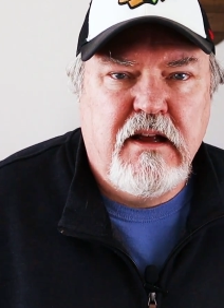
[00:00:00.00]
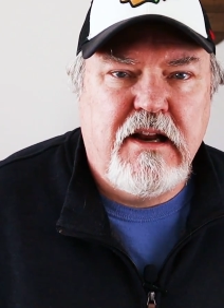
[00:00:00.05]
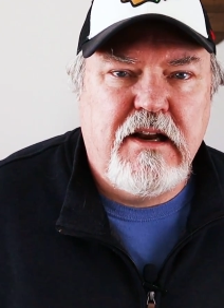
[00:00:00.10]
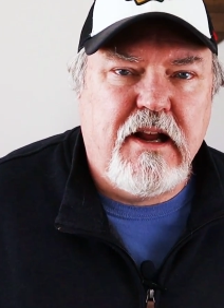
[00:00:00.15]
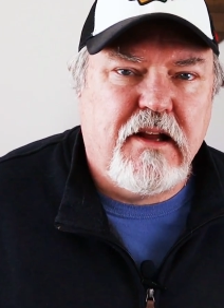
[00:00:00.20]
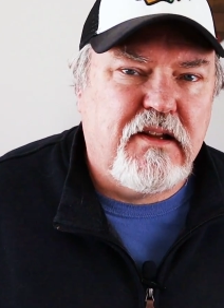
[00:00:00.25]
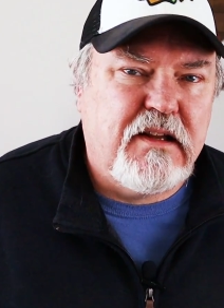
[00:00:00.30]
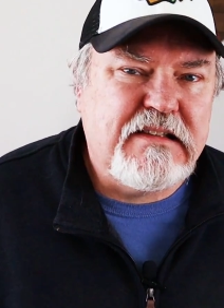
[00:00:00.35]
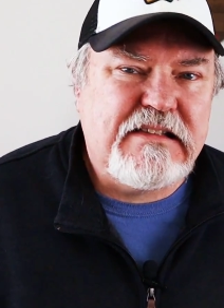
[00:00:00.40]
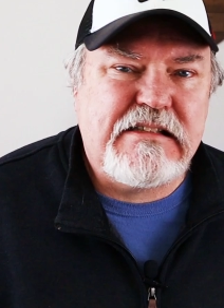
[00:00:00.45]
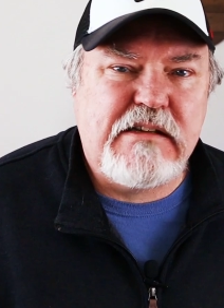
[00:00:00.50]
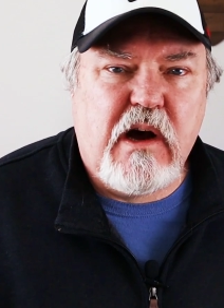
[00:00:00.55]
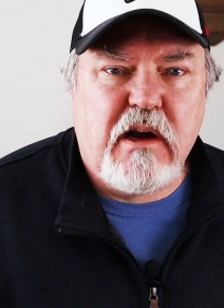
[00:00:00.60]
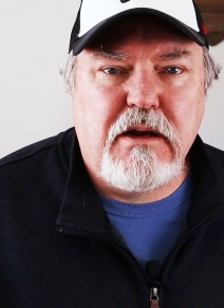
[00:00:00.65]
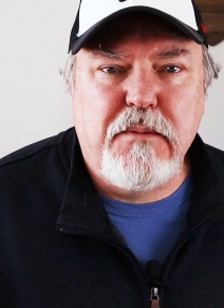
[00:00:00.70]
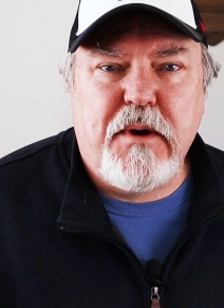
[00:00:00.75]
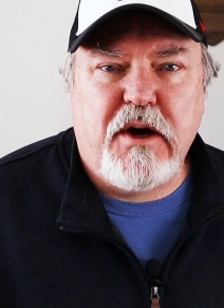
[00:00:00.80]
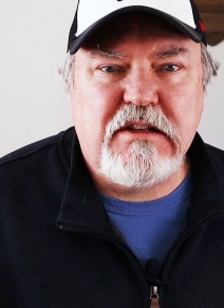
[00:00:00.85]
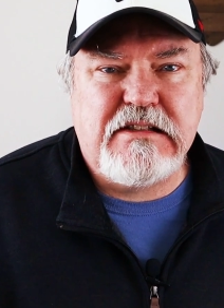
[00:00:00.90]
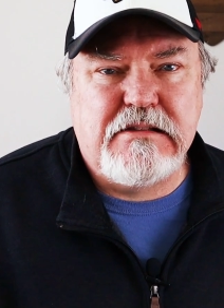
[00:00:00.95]
Now let's
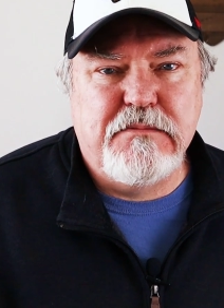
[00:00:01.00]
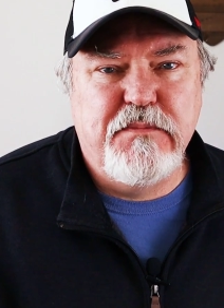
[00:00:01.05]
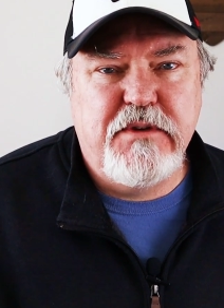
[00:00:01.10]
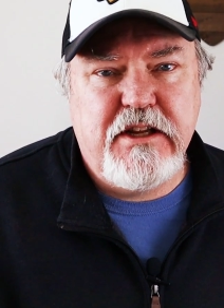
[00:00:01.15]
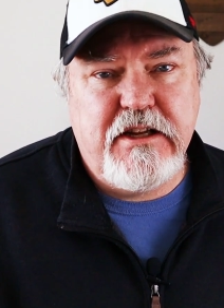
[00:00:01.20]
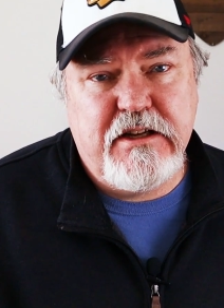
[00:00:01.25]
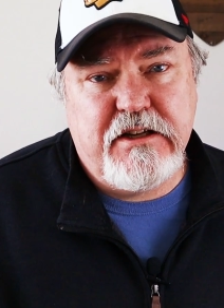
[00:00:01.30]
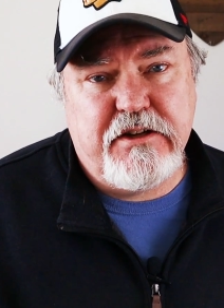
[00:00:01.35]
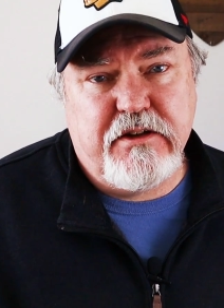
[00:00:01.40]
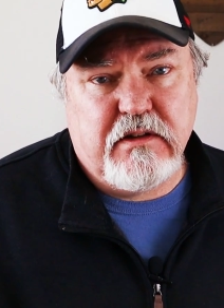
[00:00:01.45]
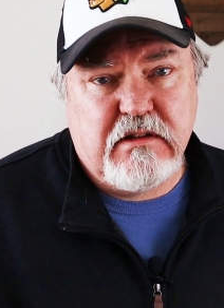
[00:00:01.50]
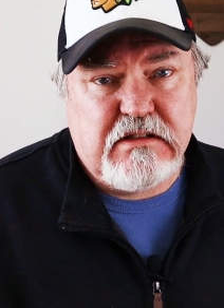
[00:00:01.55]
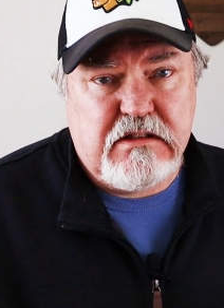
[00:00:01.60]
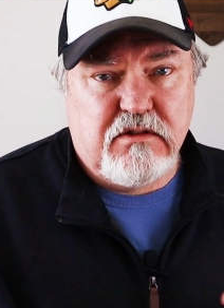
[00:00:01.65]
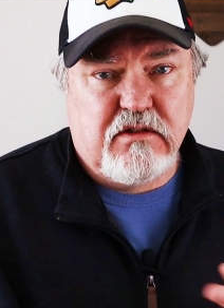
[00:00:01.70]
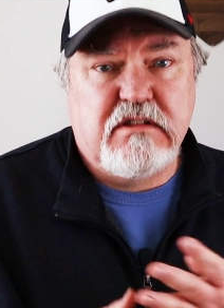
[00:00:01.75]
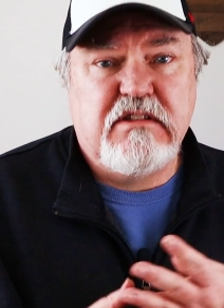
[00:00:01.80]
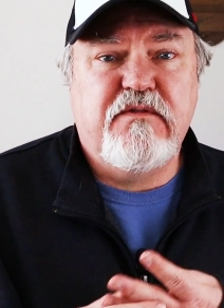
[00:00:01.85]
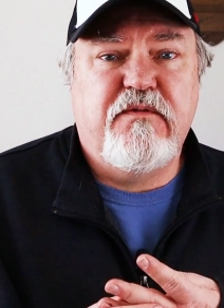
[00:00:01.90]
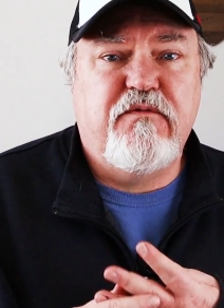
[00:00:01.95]
talk about some details. There's